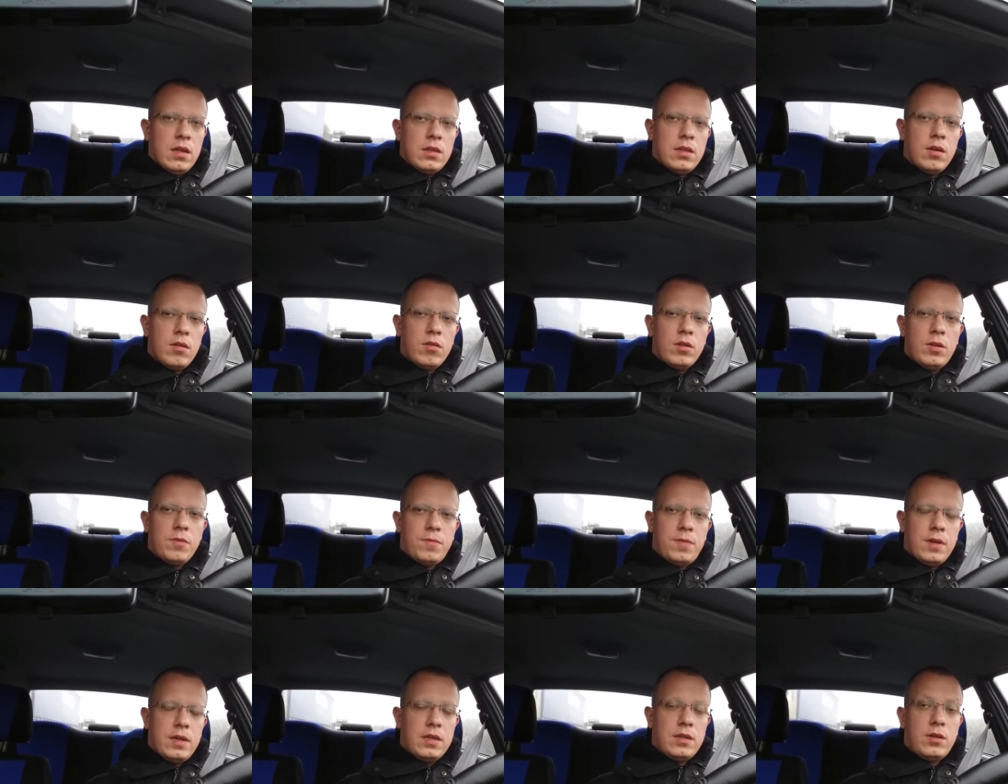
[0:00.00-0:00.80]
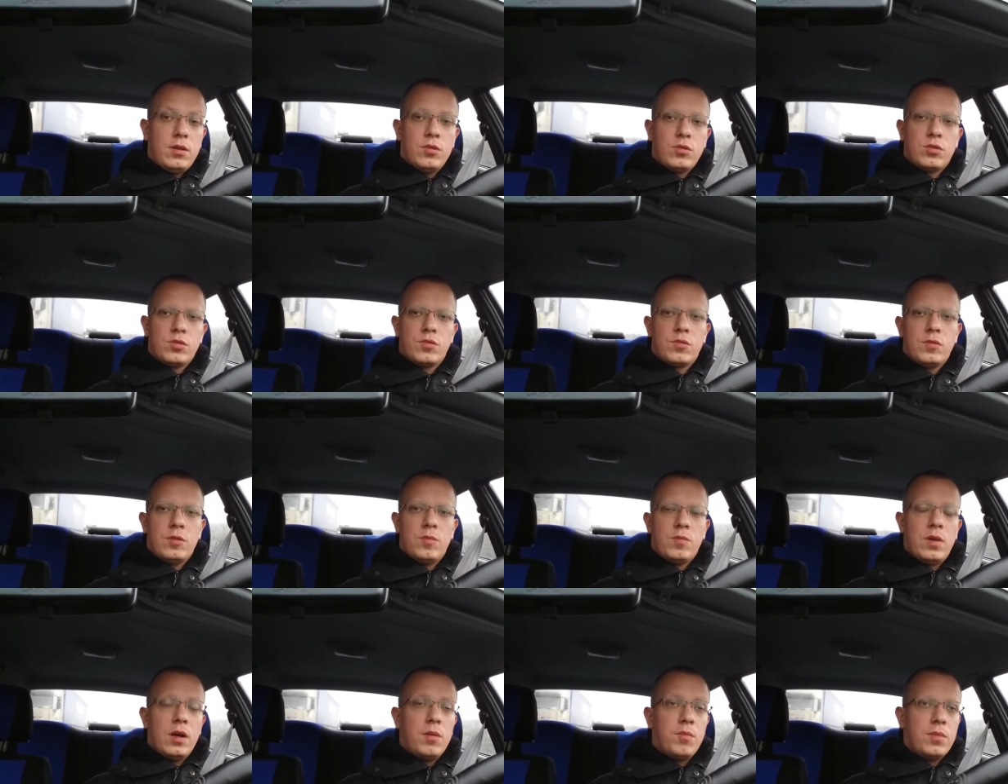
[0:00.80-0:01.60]
The only thing you should
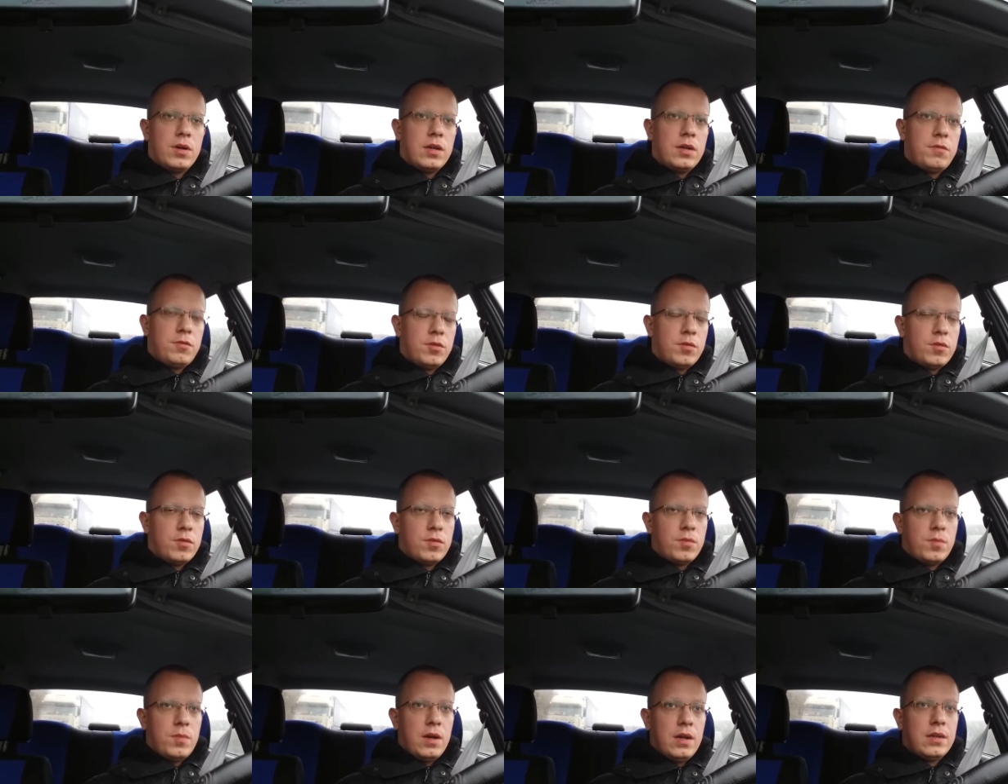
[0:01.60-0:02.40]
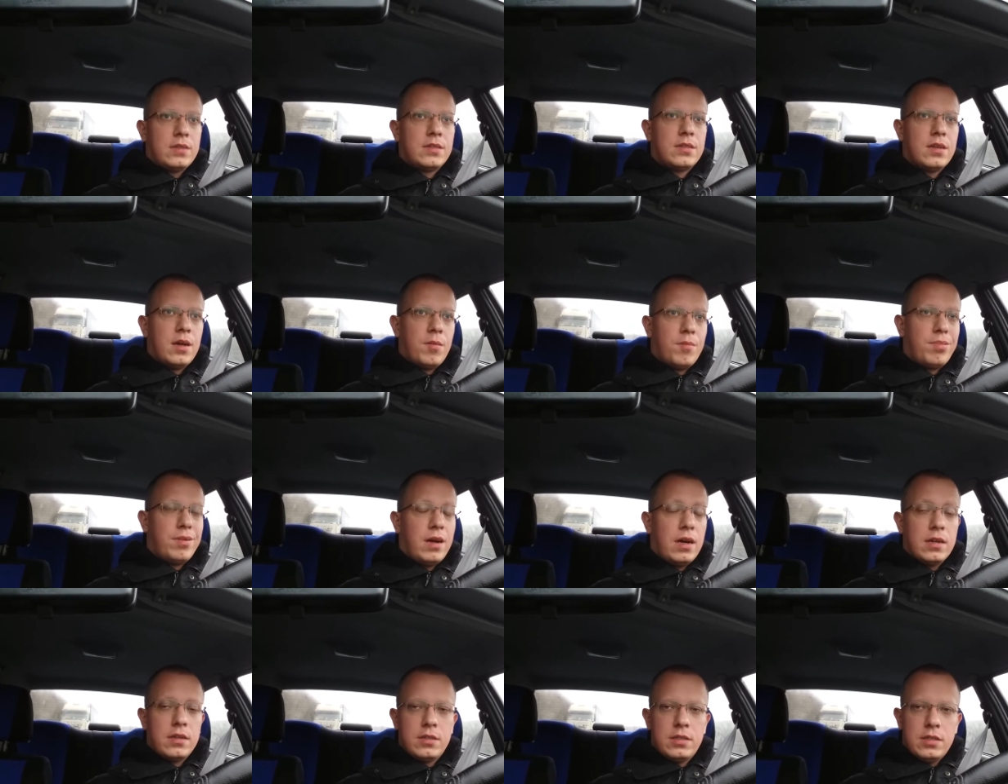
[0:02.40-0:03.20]
remember, if you make some
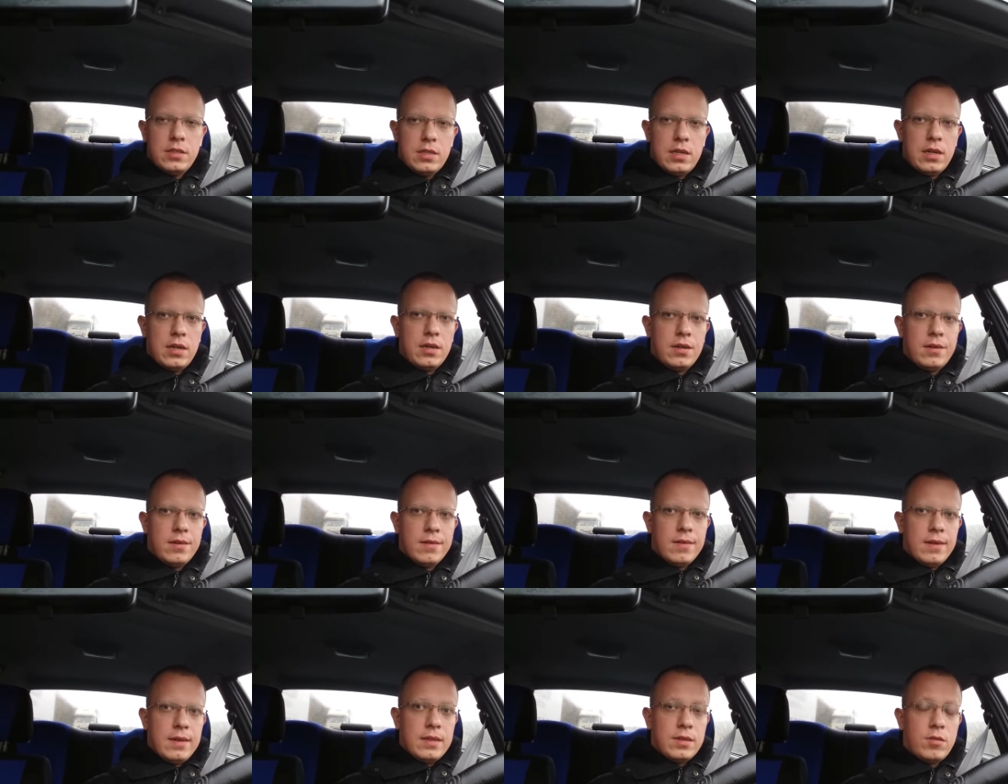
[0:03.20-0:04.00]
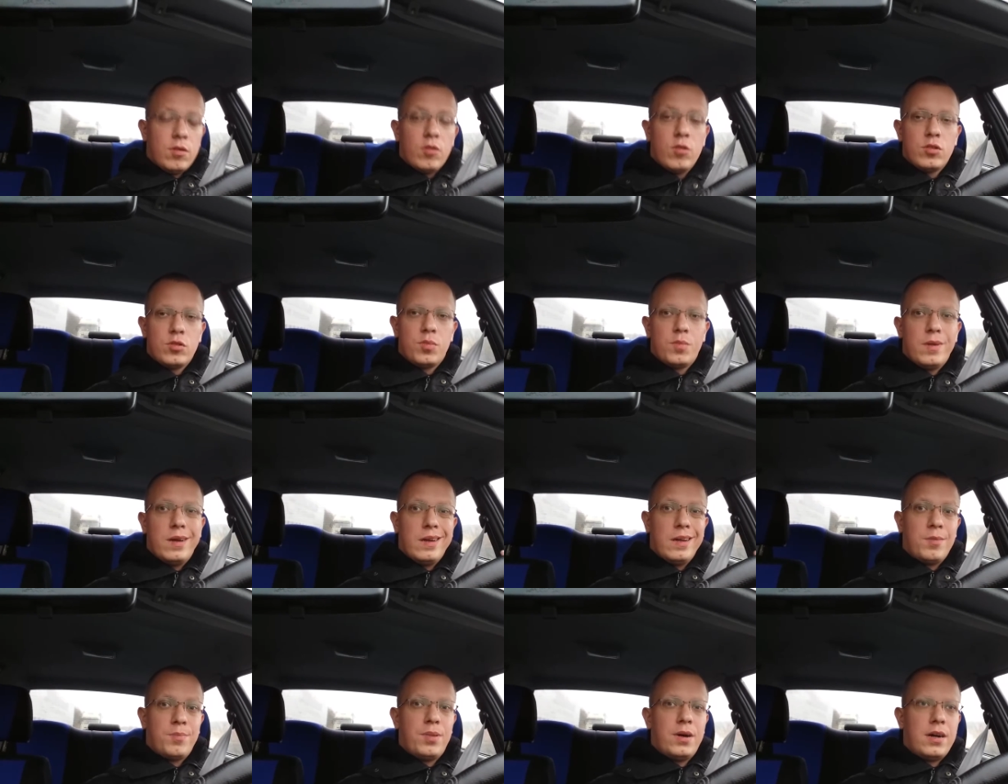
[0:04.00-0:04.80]
party there, don't
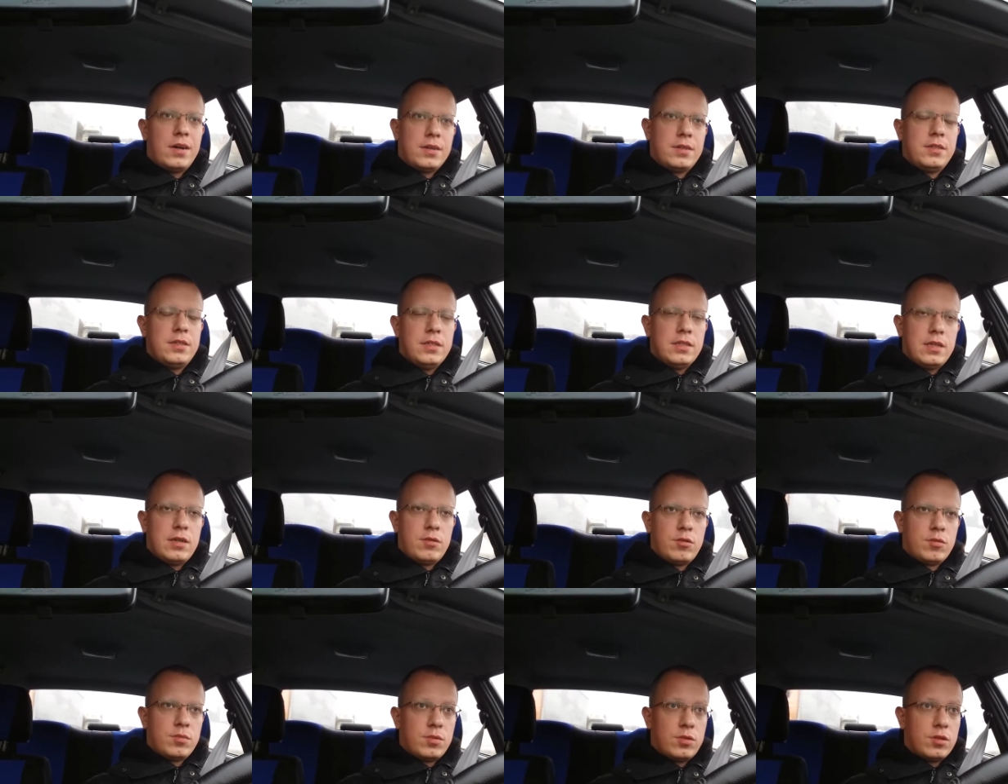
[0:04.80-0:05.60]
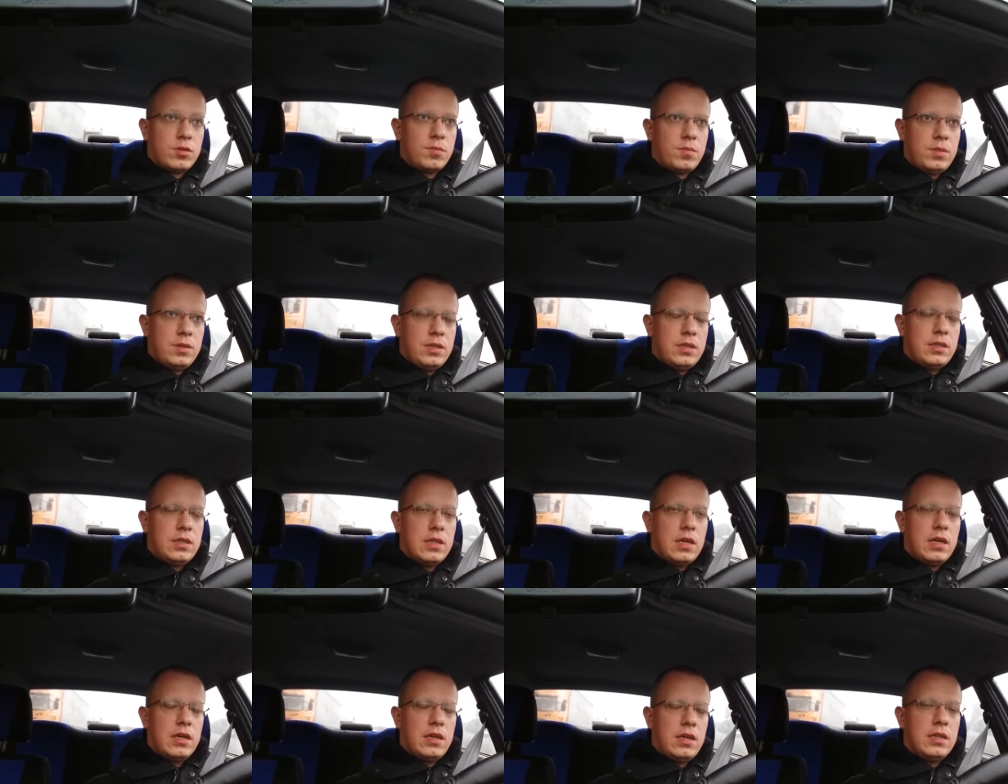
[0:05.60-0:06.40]
make party in a room, don't be in
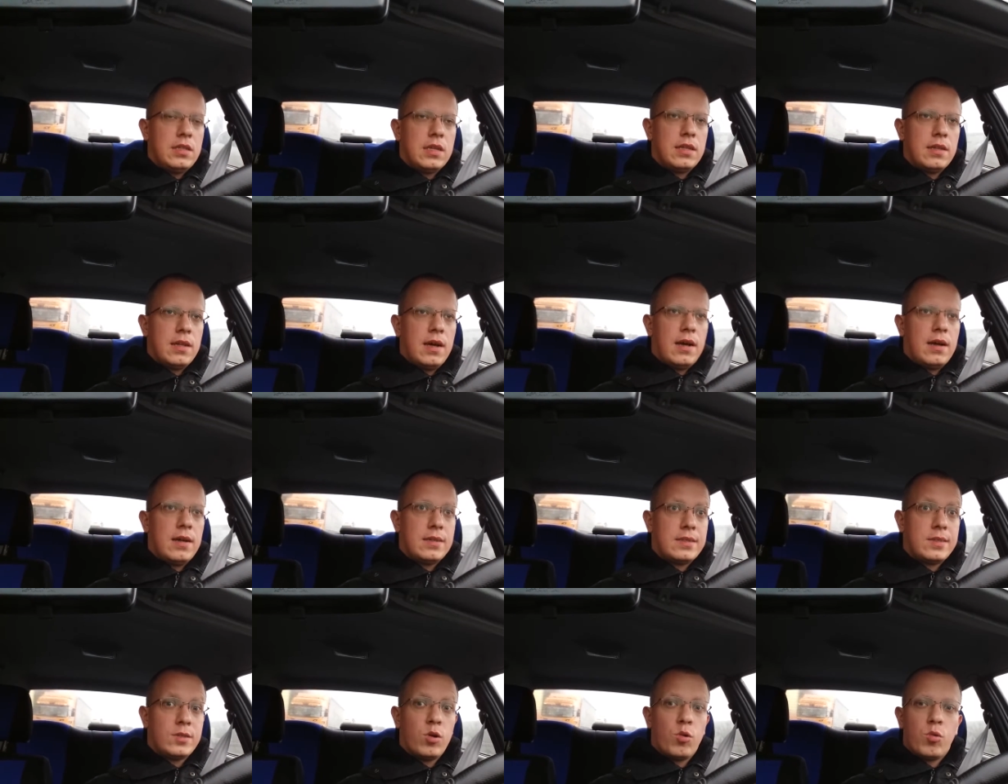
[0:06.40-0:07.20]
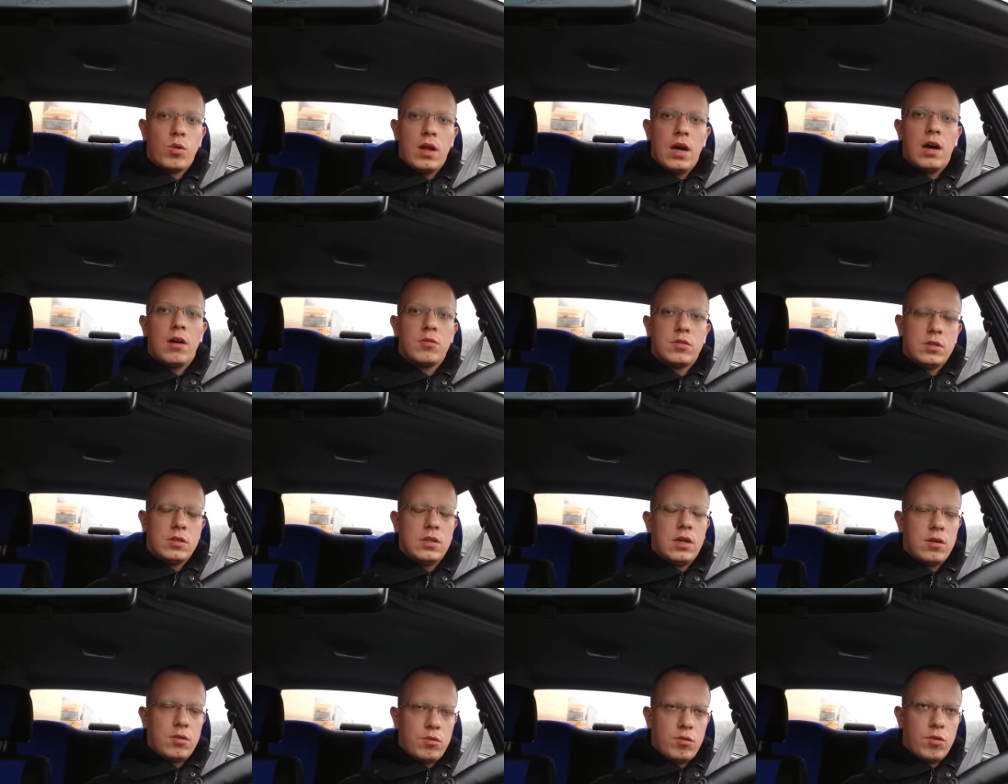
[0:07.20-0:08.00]
a night so loud
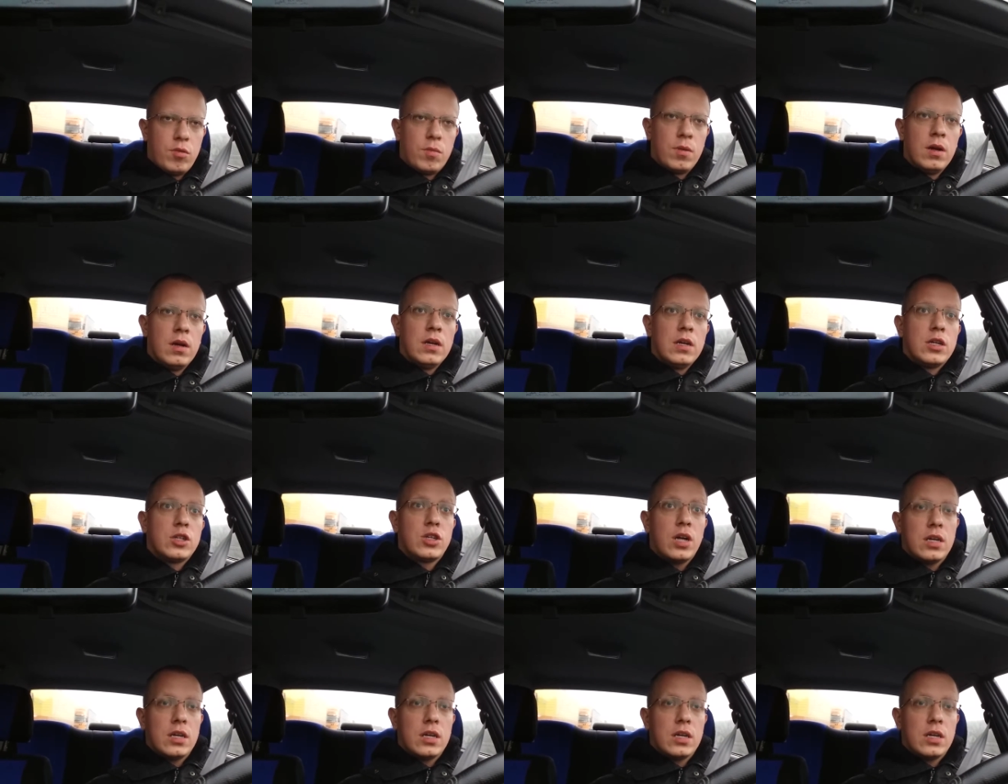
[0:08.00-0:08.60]
in a room.